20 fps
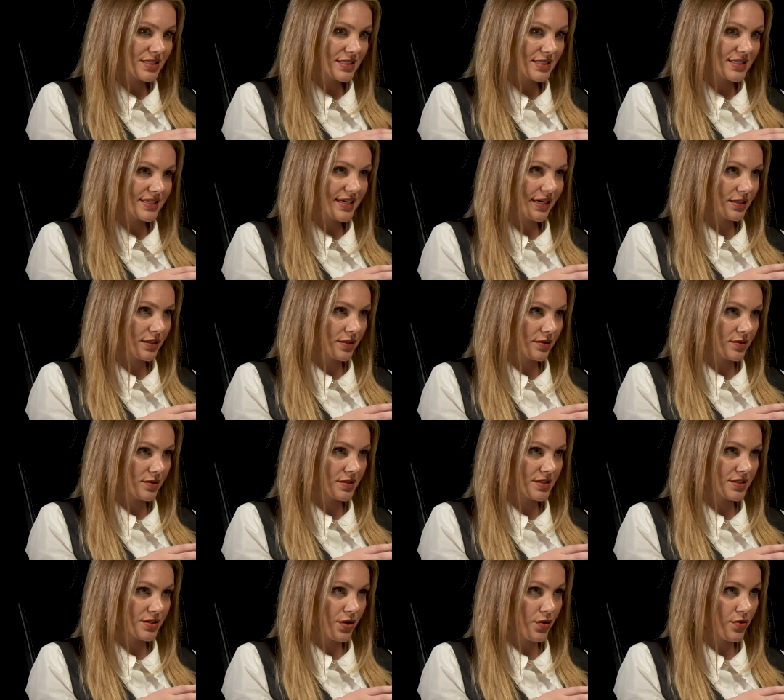
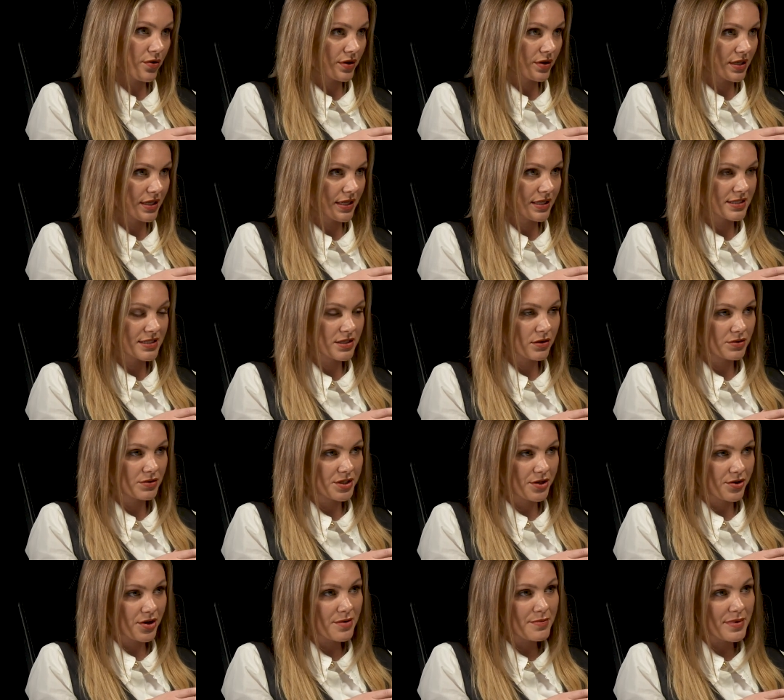sectors currently in Saudi
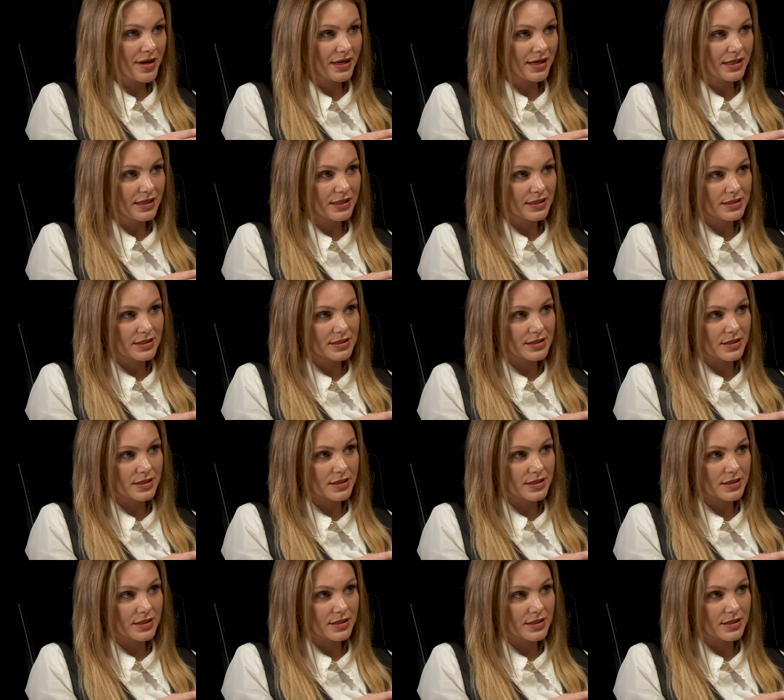Arabia is